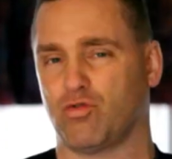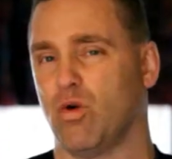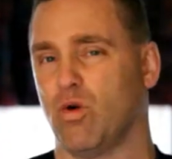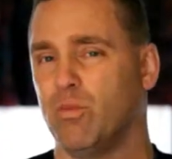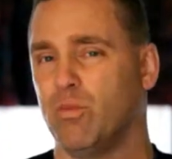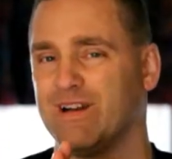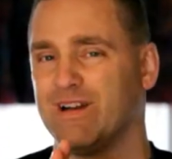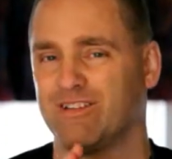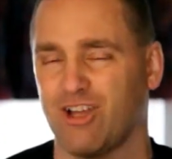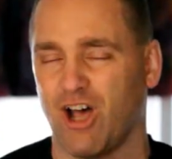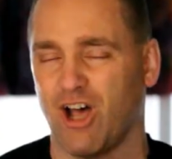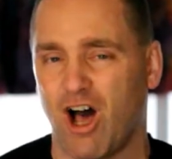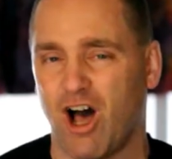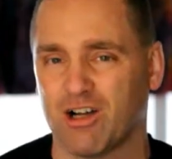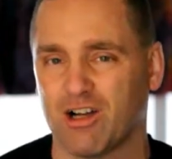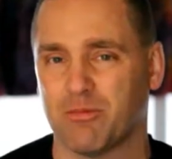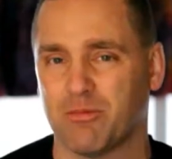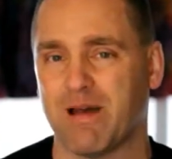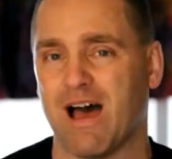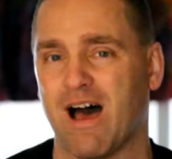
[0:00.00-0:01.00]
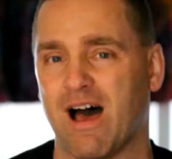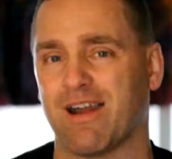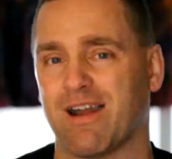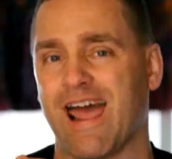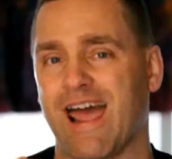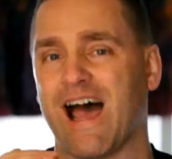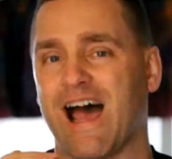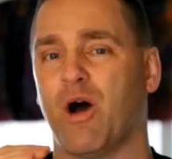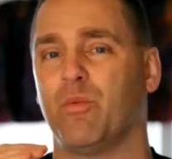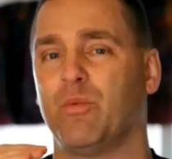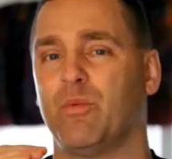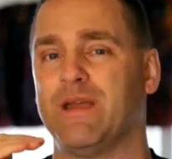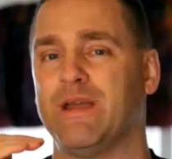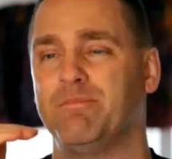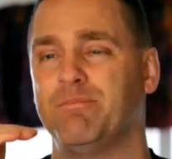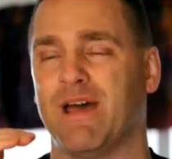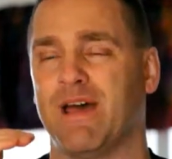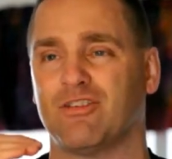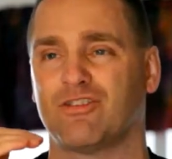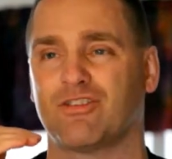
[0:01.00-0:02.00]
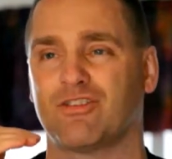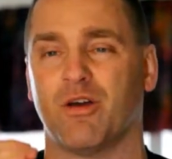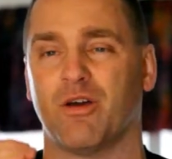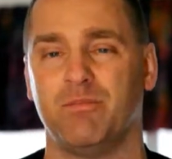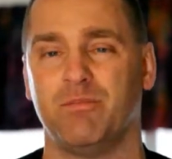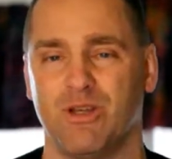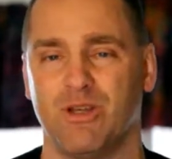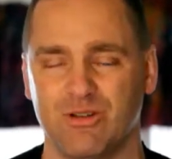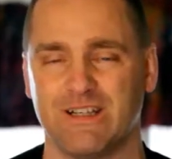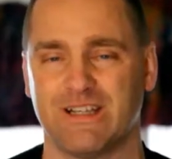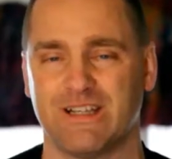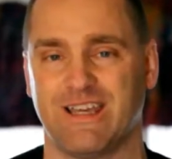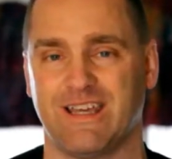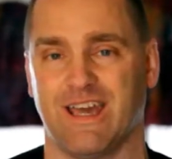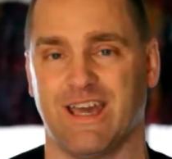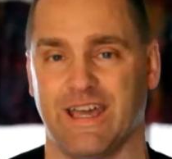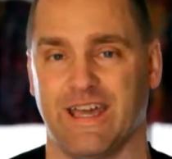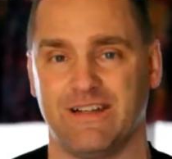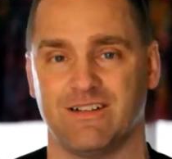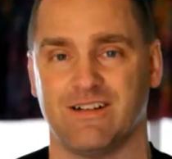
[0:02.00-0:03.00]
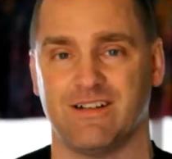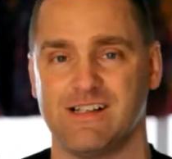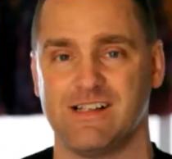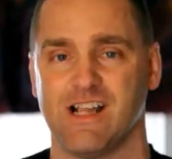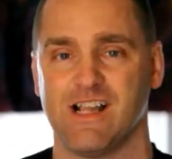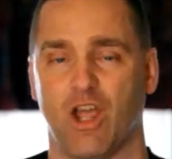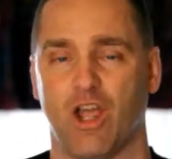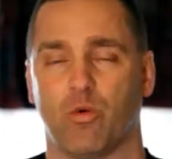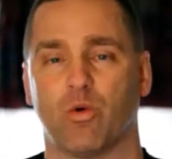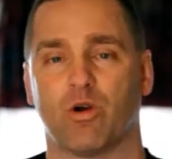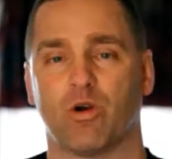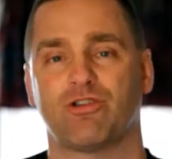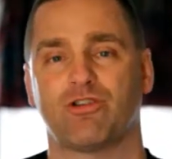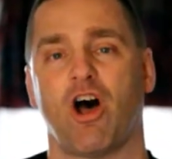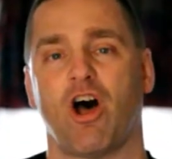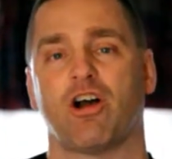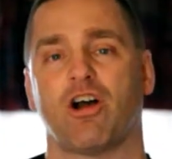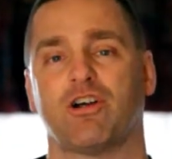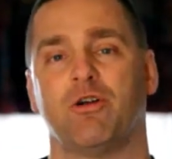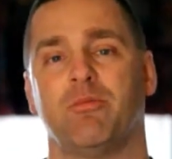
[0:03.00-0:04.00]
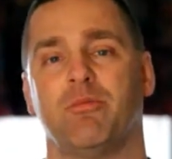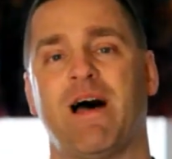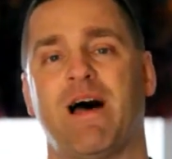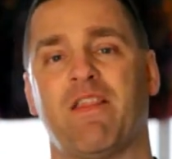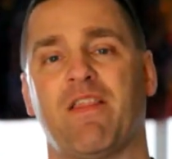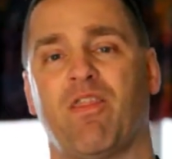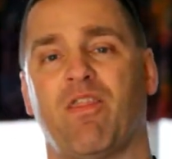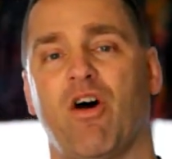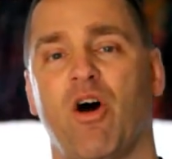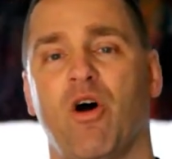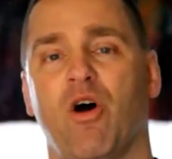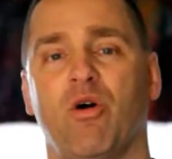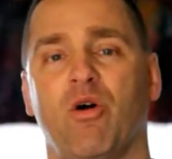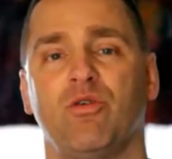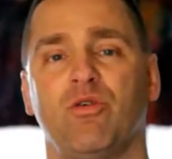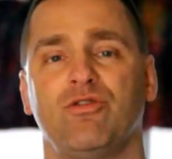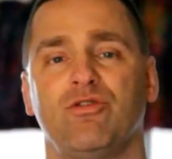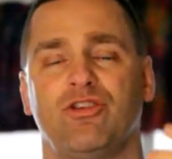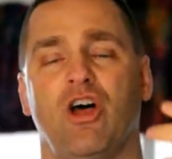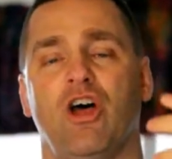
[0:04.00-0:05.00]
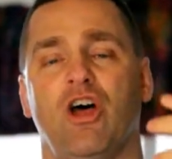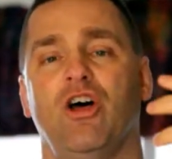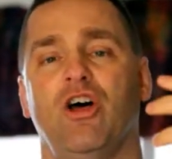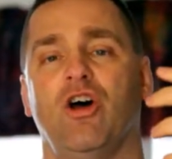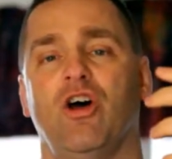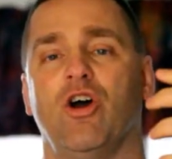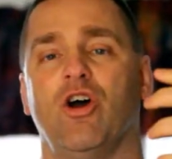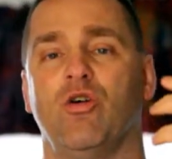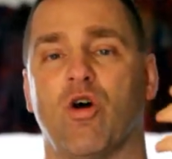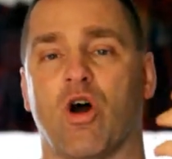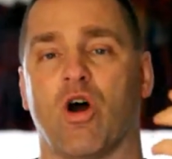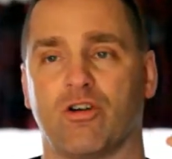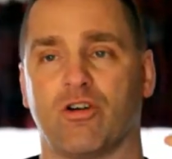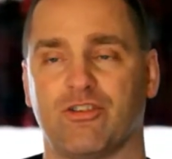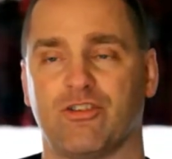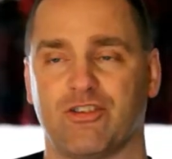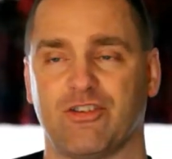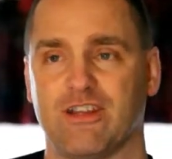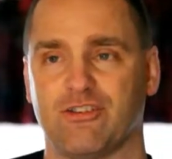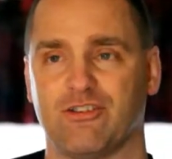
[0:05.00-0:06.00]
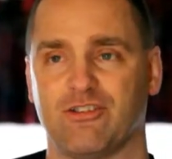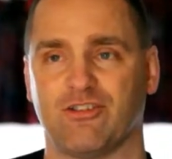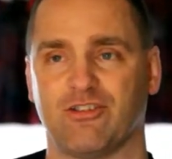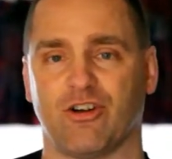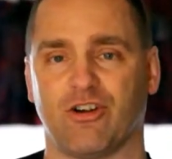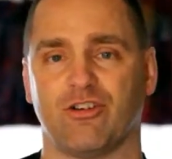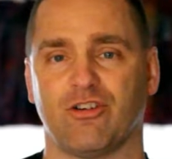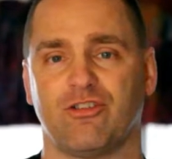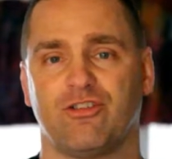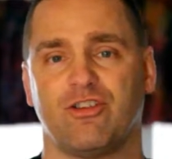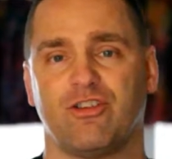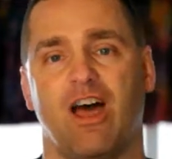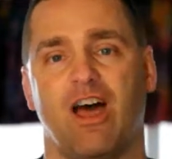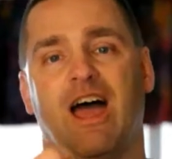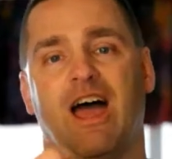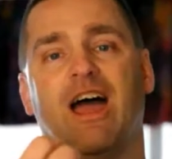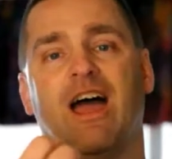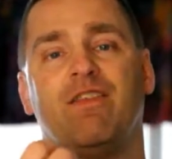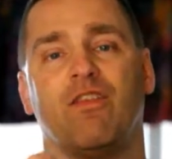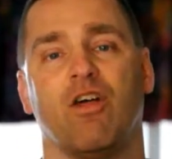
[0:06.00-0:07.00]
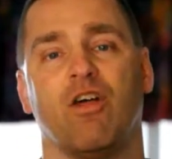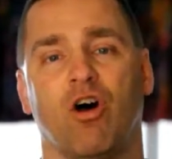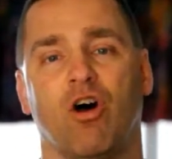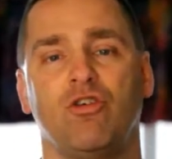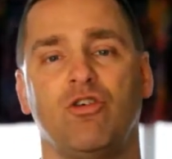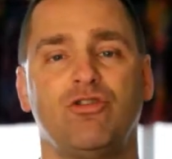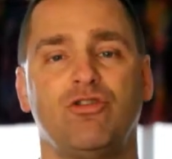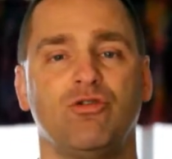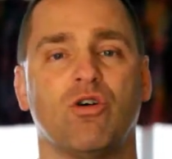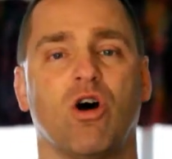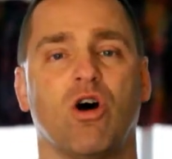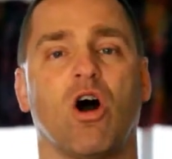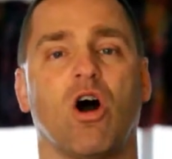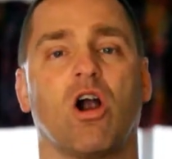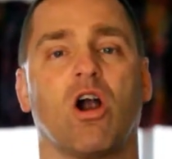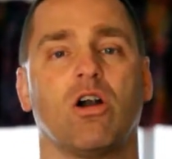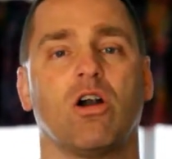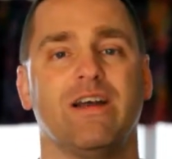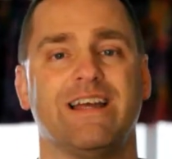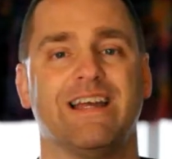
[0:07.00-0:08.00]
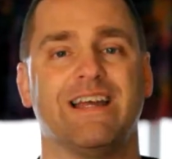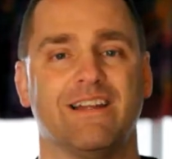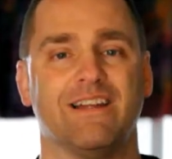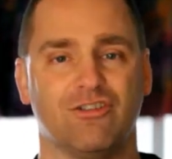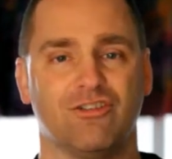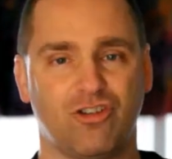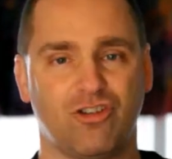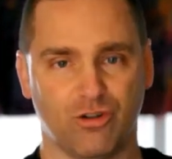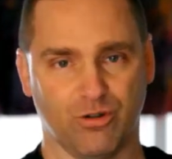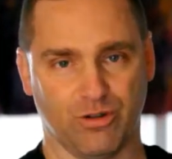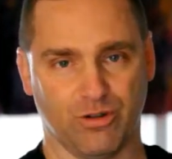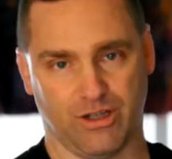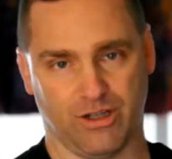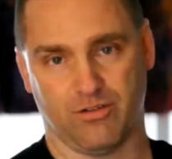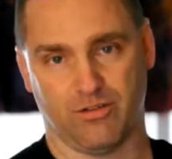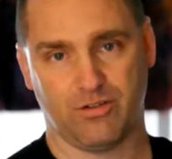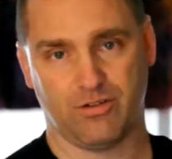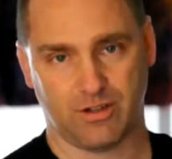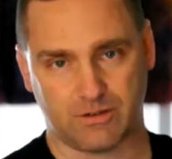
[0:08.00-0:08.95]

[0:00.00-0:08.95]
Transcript: When we talk about how we best communicate, we're talking about those who are sensors and those who are intuitive.